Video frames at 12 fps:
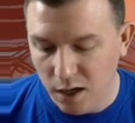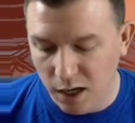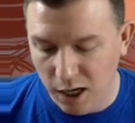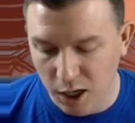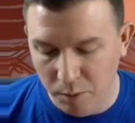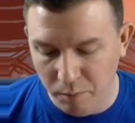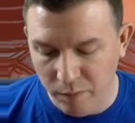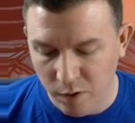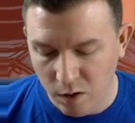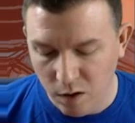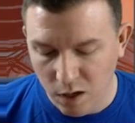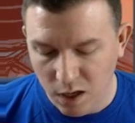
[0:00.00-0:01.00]
I've
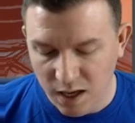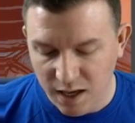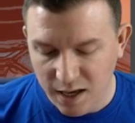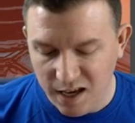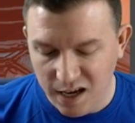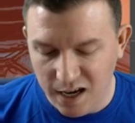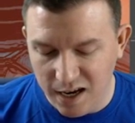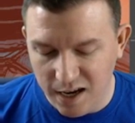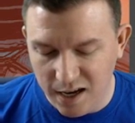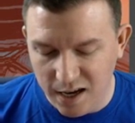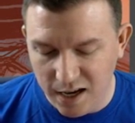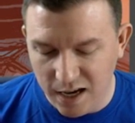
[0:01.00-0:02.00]

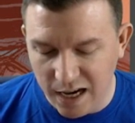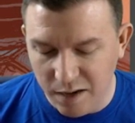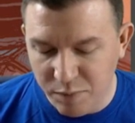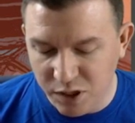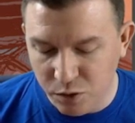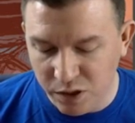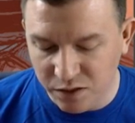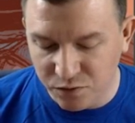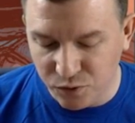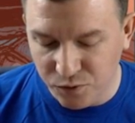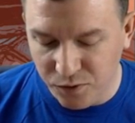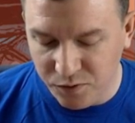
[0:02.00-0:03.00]
been doing this
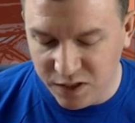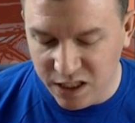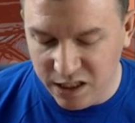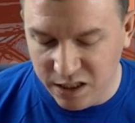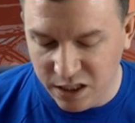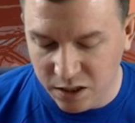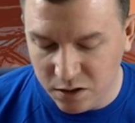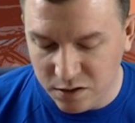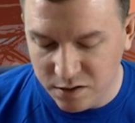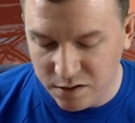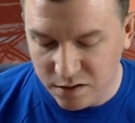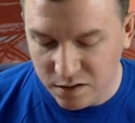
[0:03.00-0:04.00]
for 15
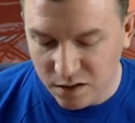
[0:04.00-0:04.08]
years.